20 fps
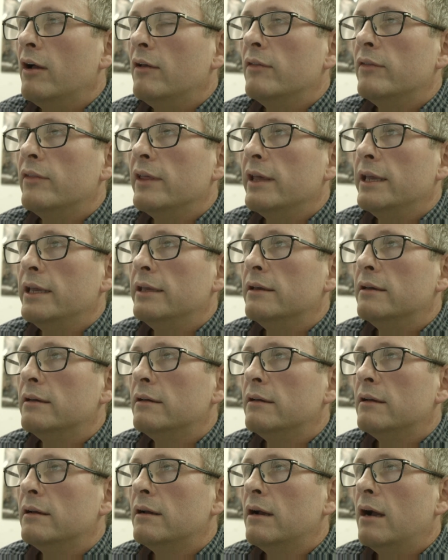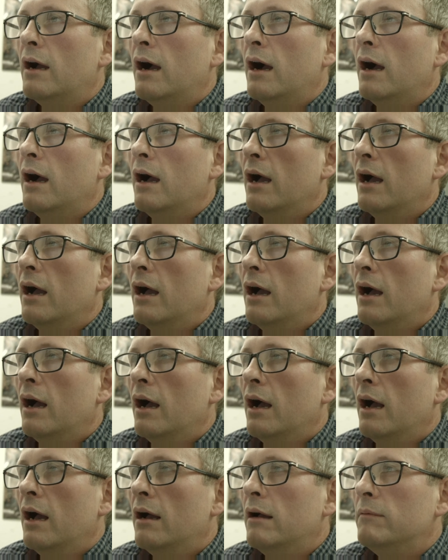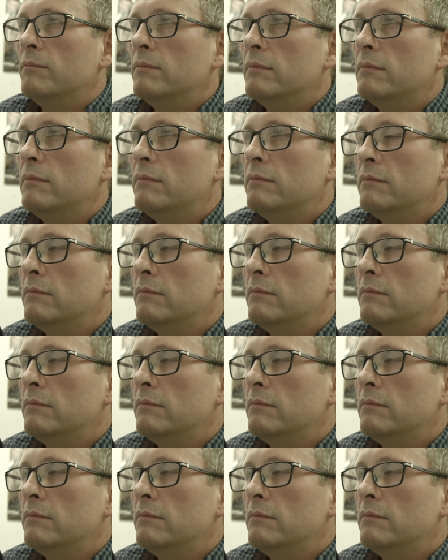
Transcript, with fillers: the uh, um,